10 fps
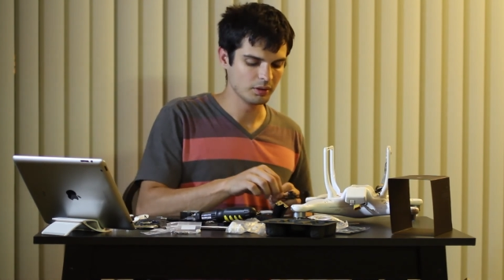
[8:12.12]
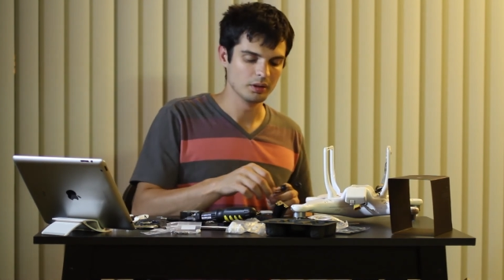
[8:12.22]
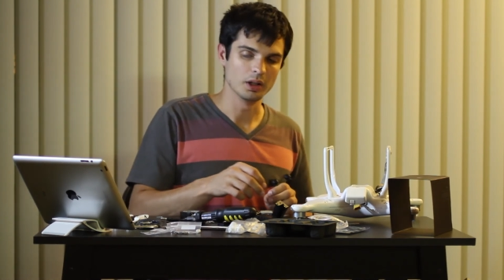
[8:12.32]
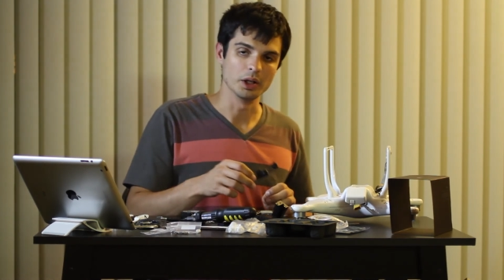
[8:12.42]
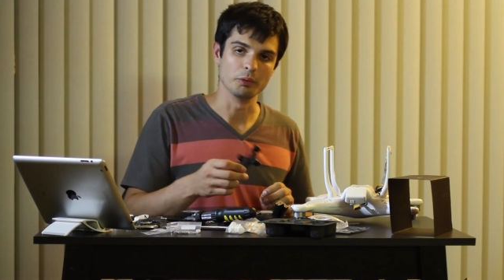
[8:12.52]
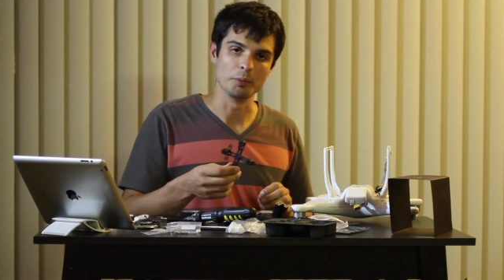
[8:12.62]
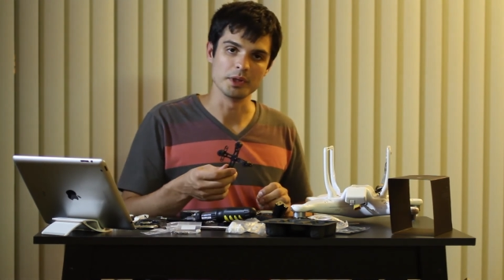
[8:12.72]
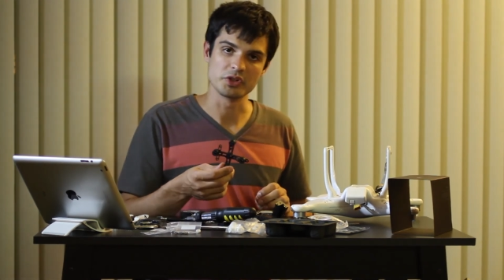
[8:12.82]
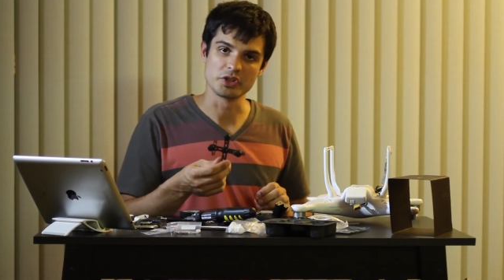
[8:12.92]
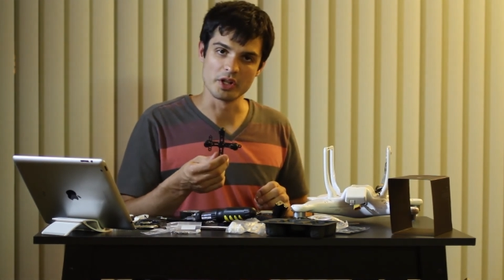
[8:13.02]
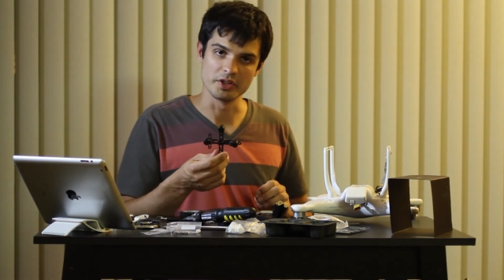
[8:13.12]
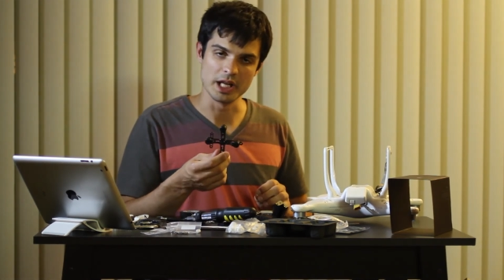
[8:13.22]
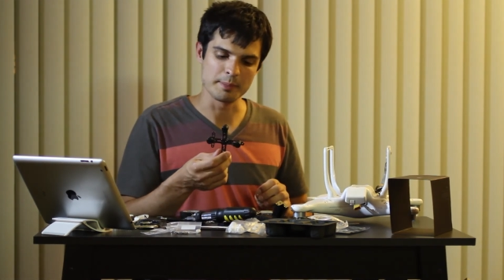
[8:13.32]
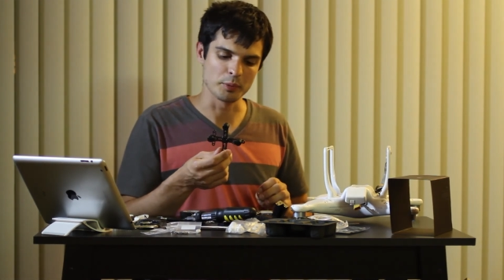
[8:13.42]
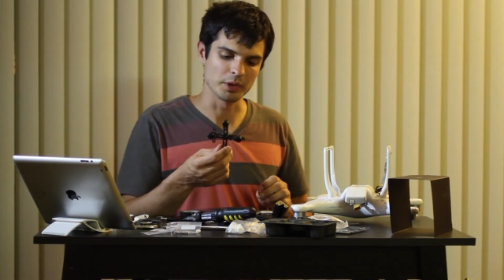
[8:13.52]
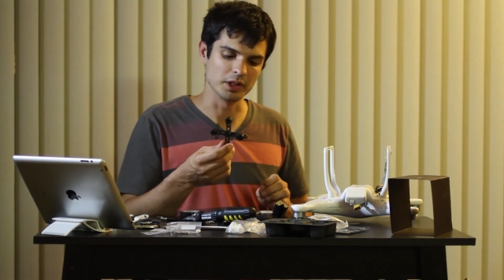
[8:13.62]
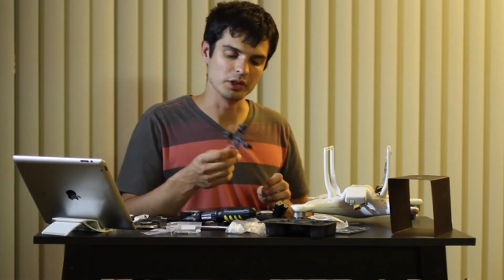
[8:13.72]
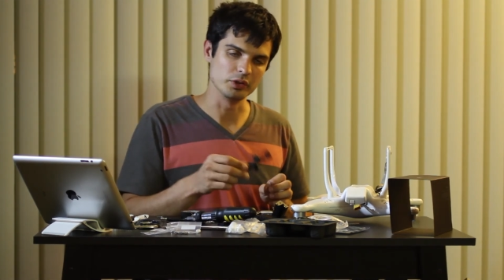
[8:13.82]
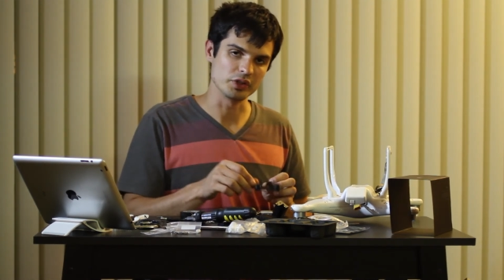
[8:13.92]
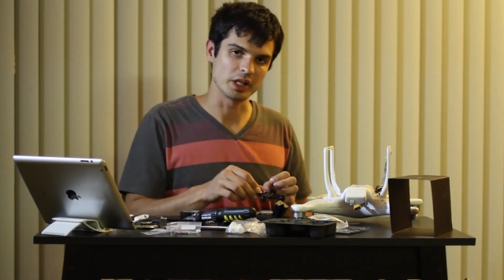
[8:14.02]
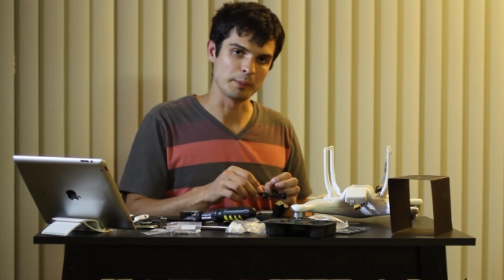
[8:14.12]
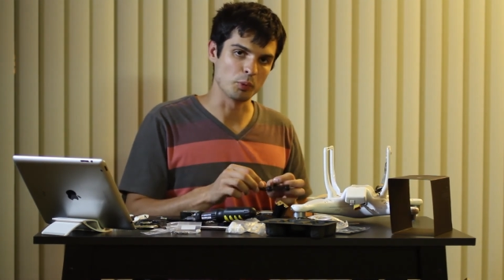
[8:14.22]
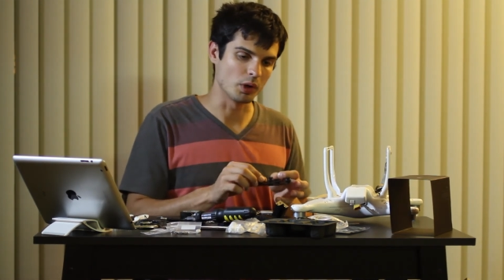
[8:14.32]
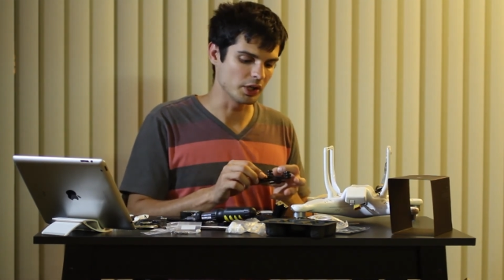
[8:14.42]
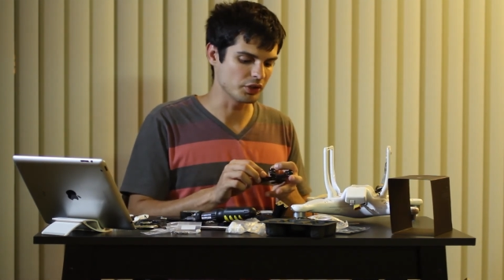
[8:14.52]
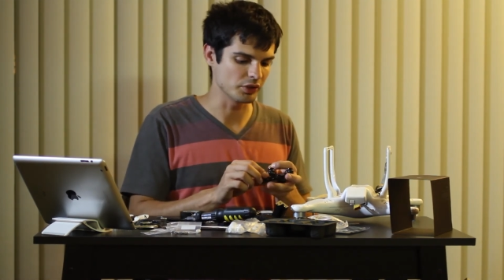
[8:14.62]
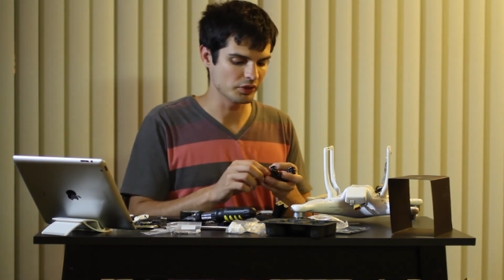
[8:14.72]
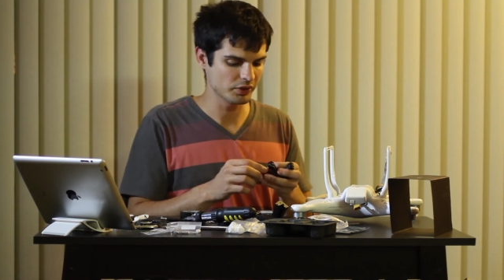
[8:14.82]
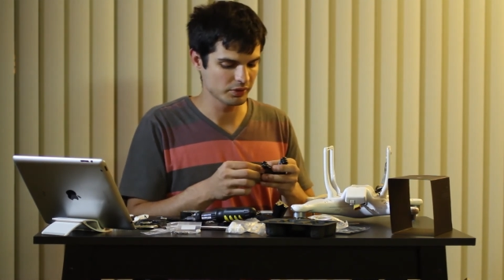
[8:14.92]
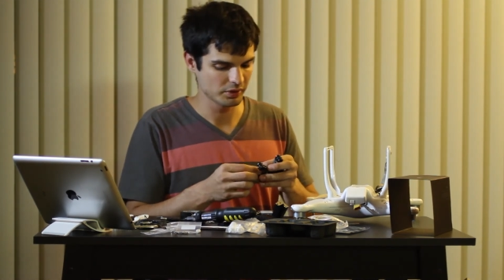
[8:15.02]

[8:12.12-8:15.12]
All right, when we install the damper, we're going to use a couple washers.